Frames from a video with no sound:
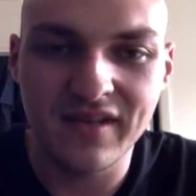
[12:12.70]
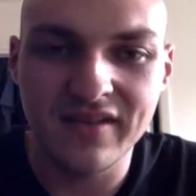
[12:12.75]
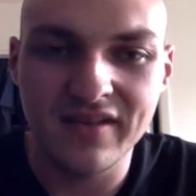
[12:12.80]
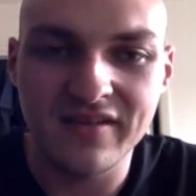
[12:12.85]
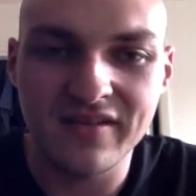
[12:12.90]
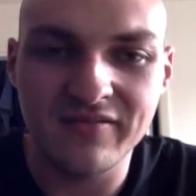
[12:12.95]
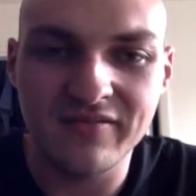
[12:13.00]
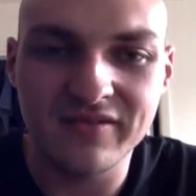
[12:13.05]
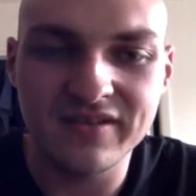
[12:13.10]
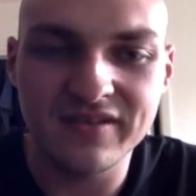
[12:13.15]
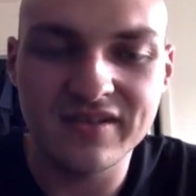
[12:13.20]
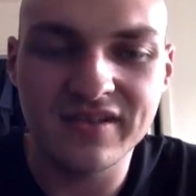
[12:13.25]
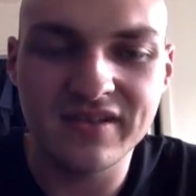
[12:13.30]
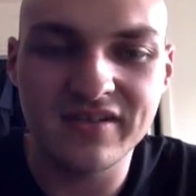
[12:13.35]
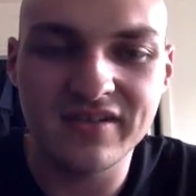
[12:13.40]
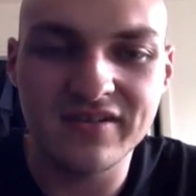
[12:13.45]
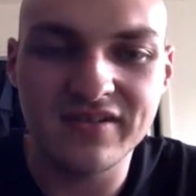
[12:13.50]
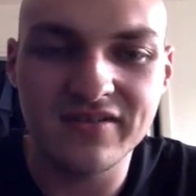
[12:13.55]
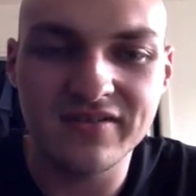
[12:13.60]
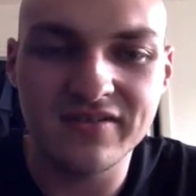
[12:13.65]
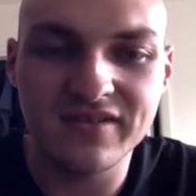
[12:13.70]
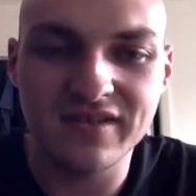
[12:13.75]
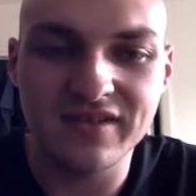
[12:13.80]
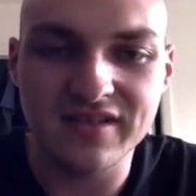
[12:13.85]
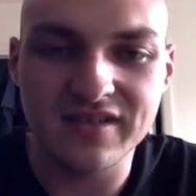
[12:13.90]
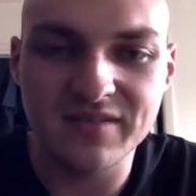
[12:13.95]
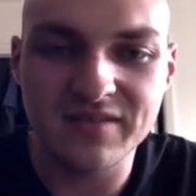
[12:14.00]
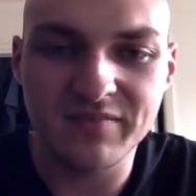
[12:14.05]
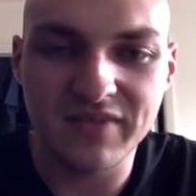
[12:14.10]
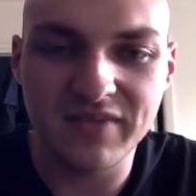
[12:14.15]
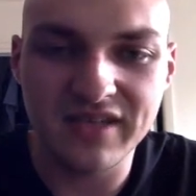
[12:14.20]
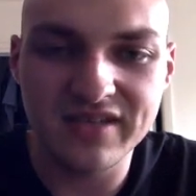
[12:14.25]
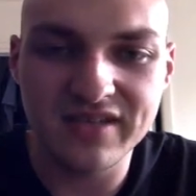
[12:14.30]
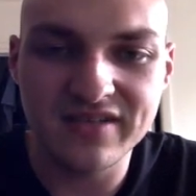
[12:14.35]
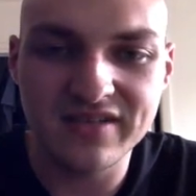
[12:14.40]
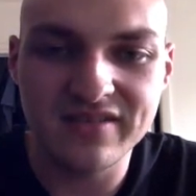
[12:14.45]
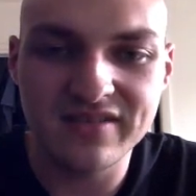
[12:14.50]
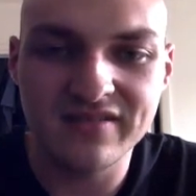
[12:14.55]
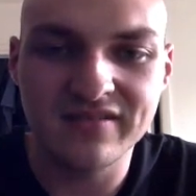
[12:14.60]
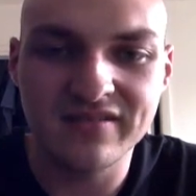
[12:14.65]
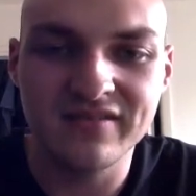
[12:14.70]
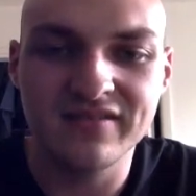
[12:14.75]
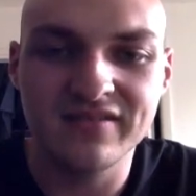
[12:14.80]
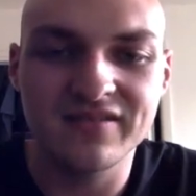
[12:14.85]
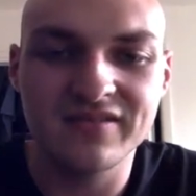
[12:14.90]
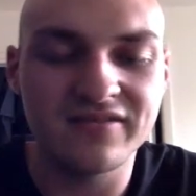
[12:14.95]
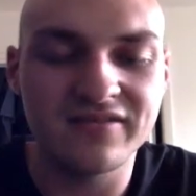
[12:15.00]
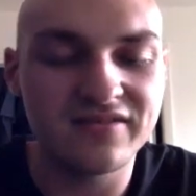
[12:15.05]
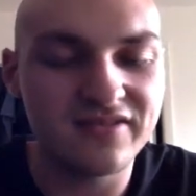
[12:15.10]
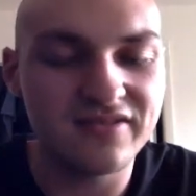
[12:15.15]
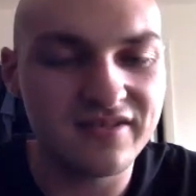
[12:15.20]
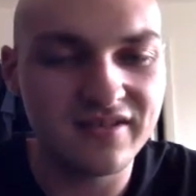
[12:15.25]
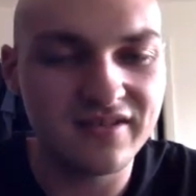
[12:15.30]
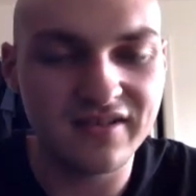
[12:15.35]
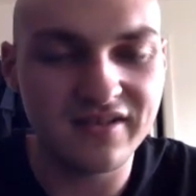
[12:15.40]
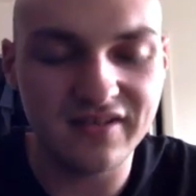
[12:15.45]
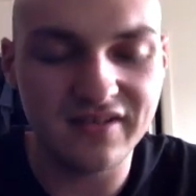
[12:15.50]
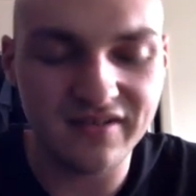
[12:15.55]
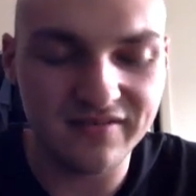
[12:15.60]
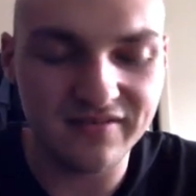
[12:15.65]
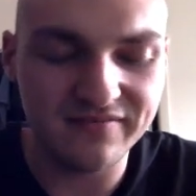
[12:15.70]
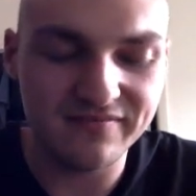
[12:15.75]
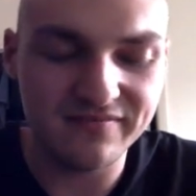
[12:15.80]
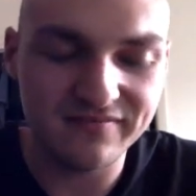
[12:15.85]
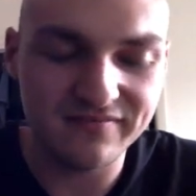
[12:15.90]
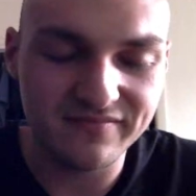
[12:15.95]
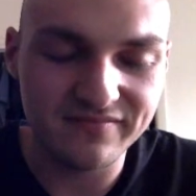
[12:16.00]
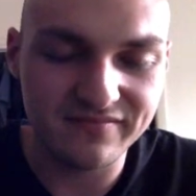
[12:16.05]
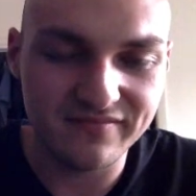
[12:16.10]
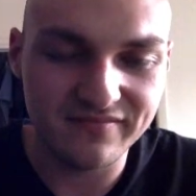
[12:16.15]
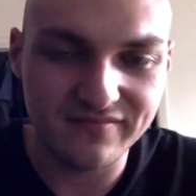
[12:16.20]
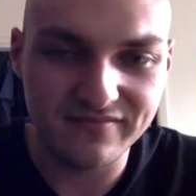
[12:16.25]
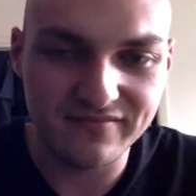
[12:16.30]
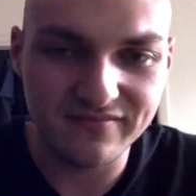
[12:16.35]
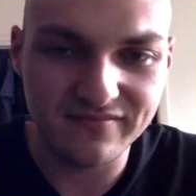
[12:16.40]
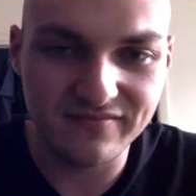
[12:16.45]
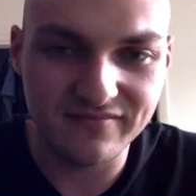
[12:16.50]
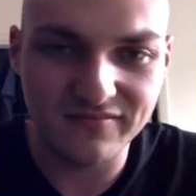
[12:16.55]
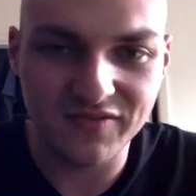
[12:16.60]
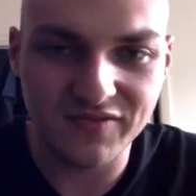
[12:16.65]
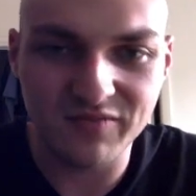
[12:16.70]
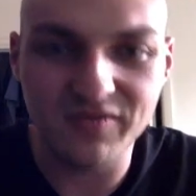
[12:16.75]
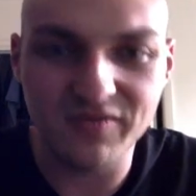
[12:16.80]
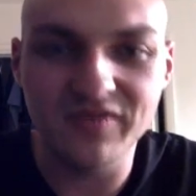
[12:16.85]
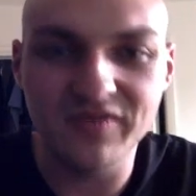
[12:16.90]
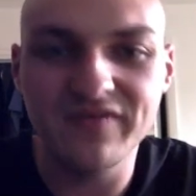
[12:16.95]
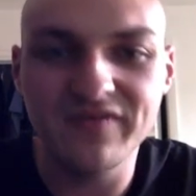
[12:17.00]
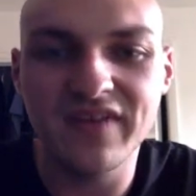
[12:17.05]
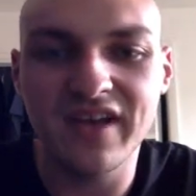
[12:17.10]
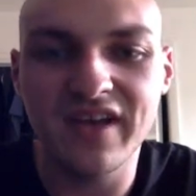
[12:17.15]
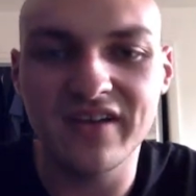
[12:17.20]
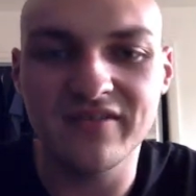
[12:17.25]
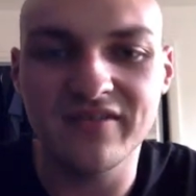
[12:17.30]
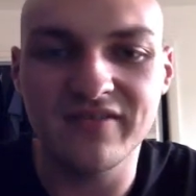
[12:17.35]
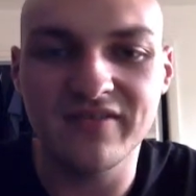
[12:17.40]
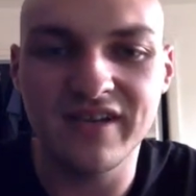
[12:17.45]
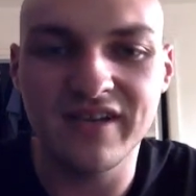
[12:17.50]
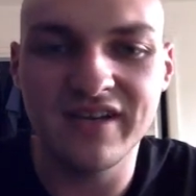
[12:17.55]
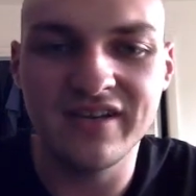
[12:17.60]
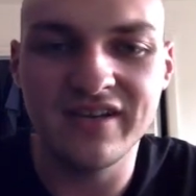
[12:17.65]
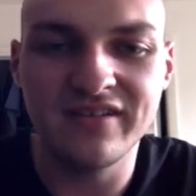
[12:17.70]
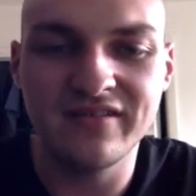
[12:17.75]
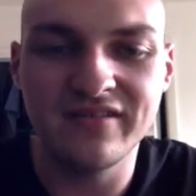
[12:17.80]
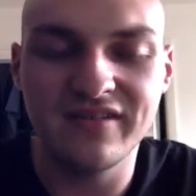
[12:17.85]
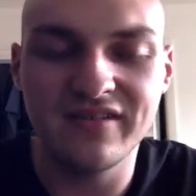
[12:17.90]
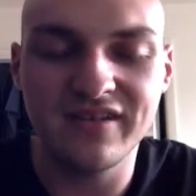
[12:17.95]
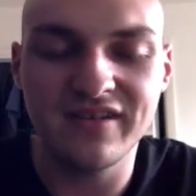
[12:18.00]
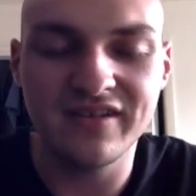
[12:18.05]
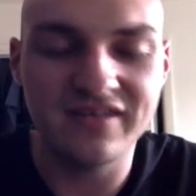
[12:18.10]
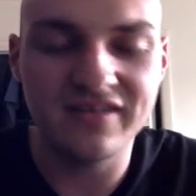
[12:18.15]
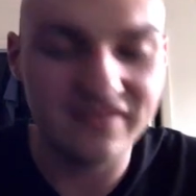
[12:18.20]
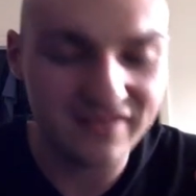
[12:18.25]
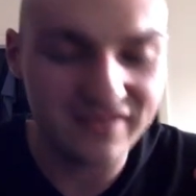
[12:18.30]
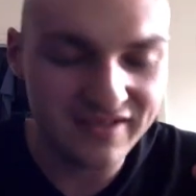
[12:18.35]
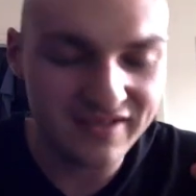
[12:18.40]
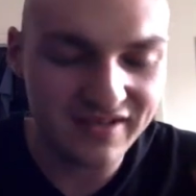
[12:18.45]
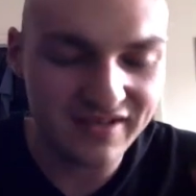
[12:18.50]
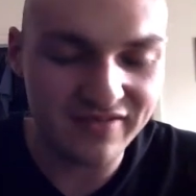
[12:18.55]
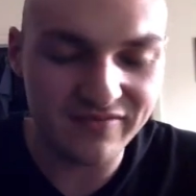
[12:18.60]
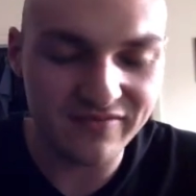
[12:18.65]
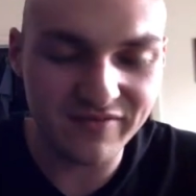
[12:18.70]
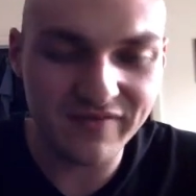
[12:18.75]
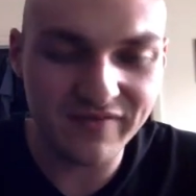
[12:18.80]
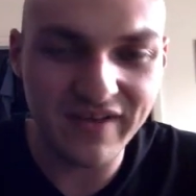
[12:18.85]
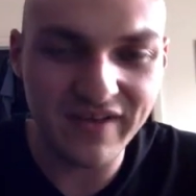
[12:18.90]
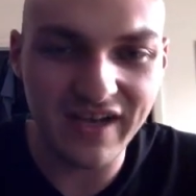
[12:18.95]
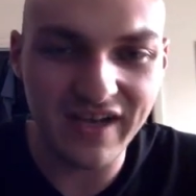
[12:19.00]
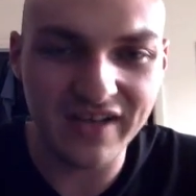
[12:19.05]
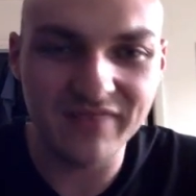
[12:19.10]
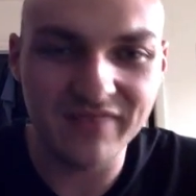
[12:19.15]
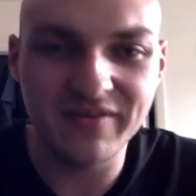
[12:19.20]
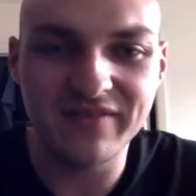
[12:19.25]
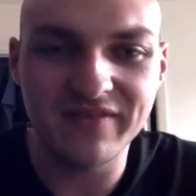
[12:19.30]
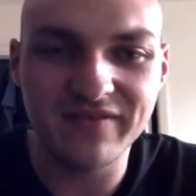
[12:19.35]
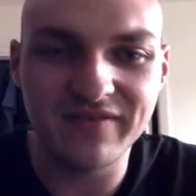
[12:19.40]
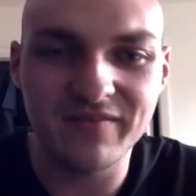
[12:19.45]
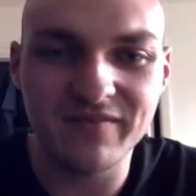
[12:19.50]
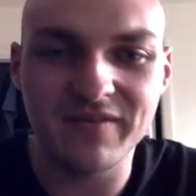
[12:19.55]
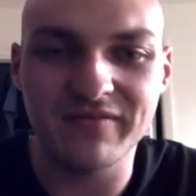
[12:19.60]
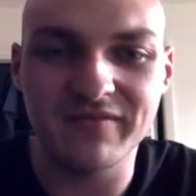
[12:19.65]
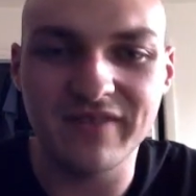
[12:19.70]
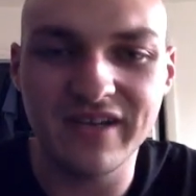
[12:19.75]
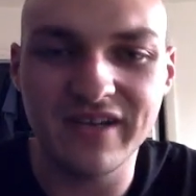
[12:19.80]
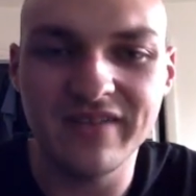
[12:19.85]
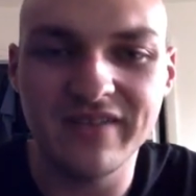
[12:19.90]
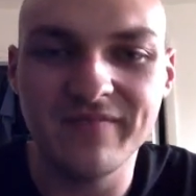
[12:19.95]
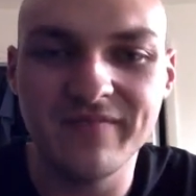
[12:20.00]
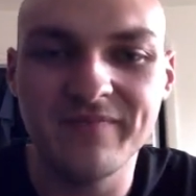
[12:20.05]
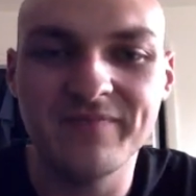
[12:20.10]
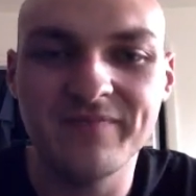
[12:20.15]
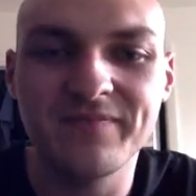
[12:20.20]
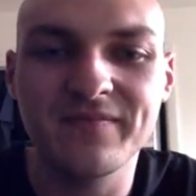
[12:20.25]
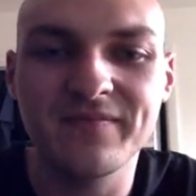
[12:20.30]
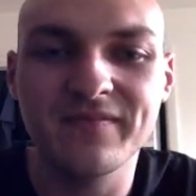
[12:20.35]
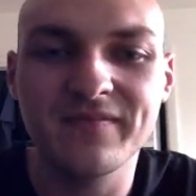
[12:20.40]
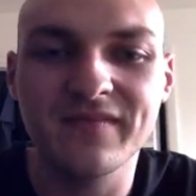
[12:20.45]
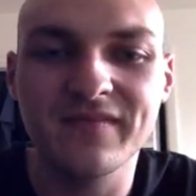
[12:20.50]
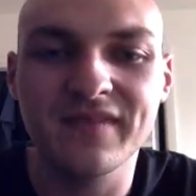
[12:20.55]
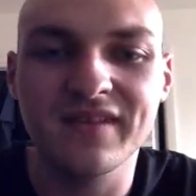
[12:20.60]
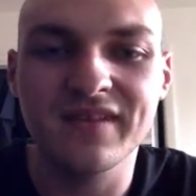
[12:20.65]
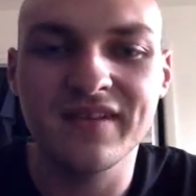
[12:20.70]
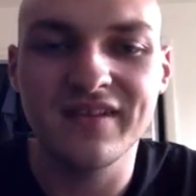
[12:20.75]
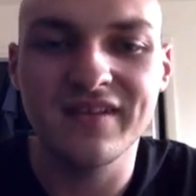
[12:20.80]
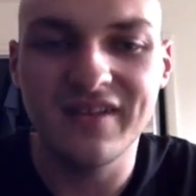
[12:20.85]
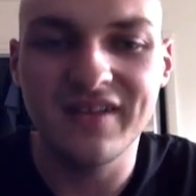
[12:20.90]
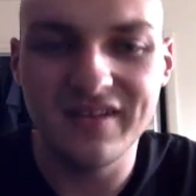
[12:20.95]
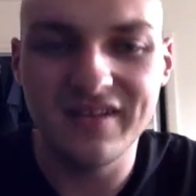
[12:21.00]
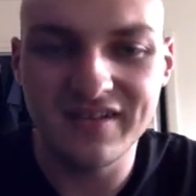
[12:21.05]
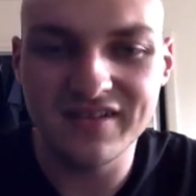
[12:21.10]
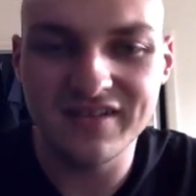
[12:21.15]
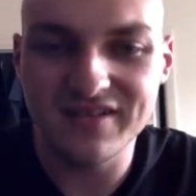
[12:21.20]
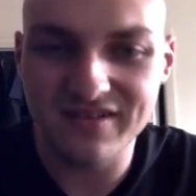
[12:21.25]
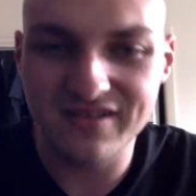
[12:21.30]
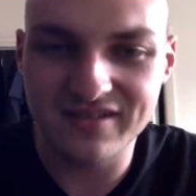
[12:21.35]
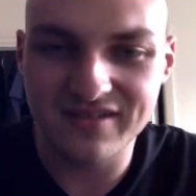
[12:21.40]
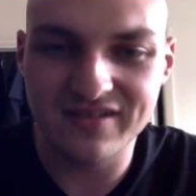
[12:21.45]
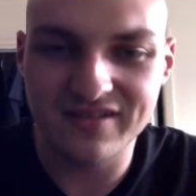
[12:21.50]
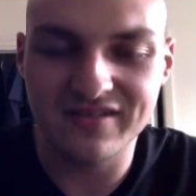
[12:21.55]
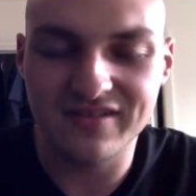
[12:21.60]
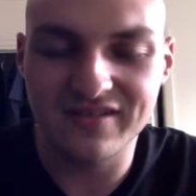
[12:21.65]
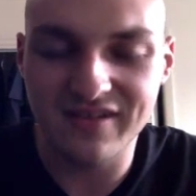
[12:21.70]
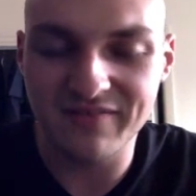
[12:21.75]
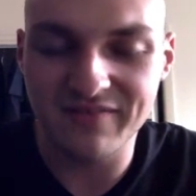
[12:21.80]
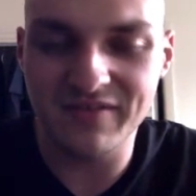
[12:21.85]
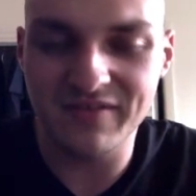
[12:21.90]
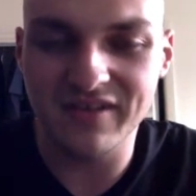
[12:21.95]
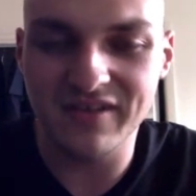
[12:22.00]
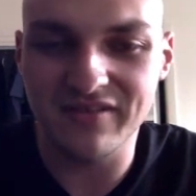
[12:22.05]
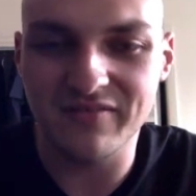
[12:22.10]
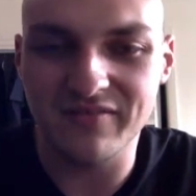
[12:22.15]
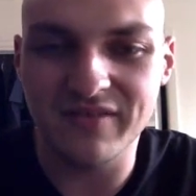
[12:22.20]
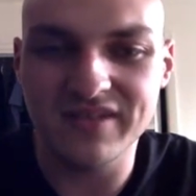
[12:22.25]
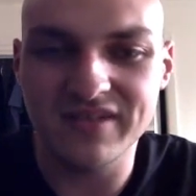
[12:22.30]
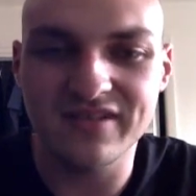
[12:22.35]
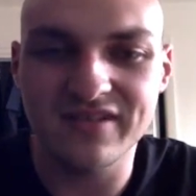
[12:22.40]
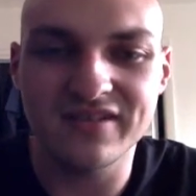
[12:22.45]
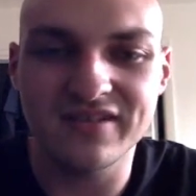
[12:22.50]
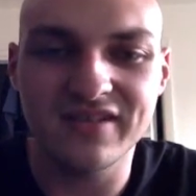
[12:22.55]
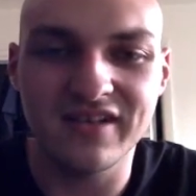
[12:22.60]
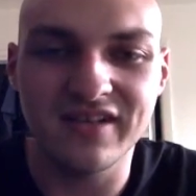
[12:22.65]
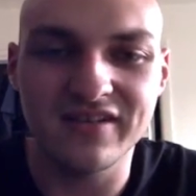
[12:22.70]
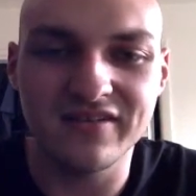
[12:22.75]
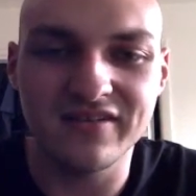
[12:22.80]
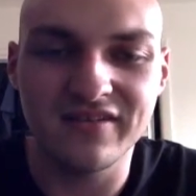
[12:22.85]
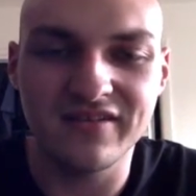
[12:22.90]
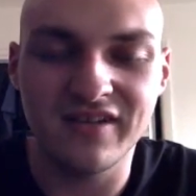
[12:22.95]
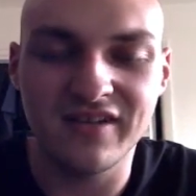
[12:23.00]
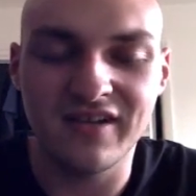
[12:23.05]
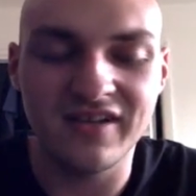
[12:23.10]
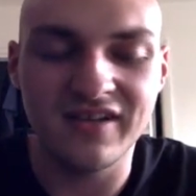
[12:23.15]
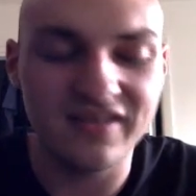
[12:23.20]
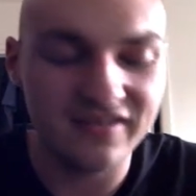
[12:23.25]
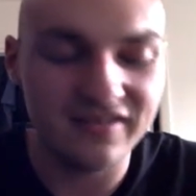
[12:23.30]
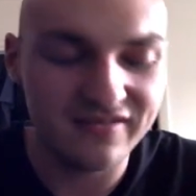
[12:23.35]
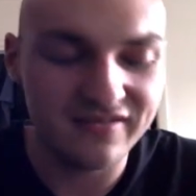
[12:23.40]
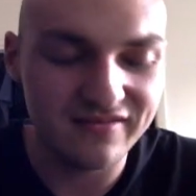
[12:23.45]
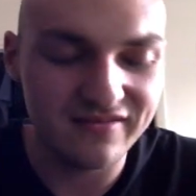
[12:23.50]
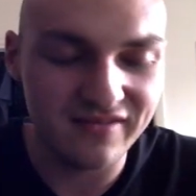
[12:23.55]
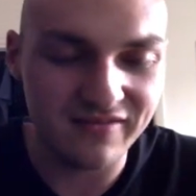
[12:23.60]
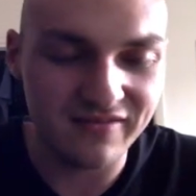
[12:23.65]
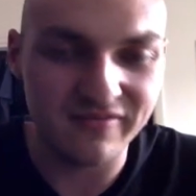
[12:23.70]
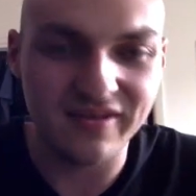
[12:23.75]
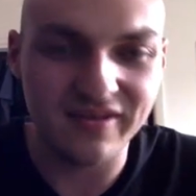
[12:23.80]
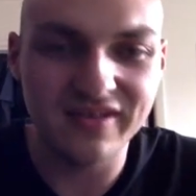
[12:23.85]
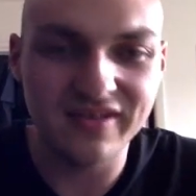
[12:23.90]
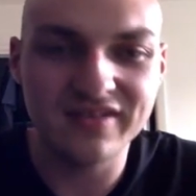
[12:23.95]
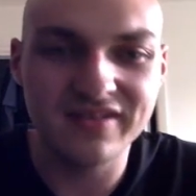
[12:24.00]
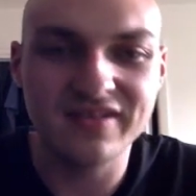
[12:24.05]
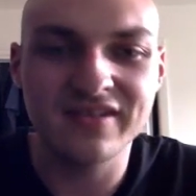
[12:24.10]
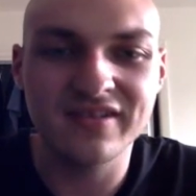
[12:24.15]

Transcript: then what it's going to do, it's going to splice. So it's just going to remove that array. It's going to remove that element from the array, and then it's going to give me a little message that it works.